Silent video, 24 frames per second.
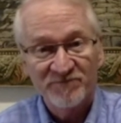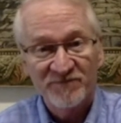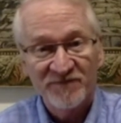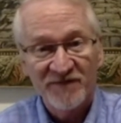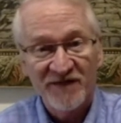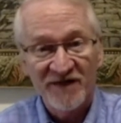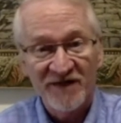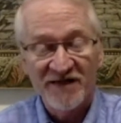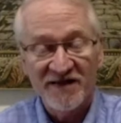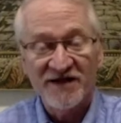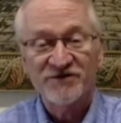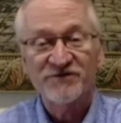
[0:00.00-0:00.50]

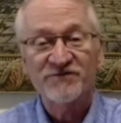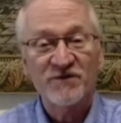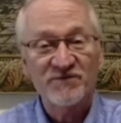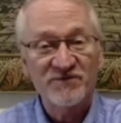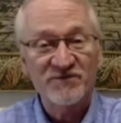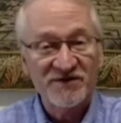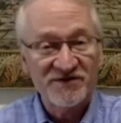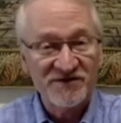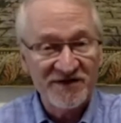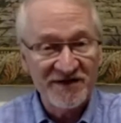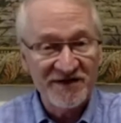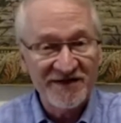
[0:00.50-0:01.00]
And that's from the
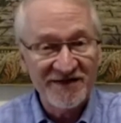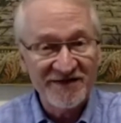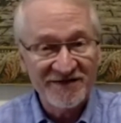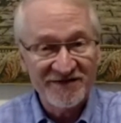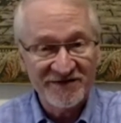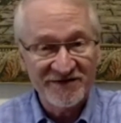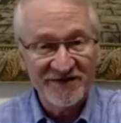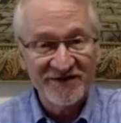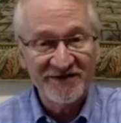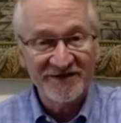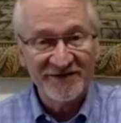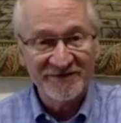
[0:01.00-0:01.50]

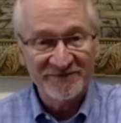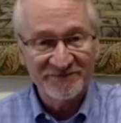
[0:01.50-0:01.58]
CDC.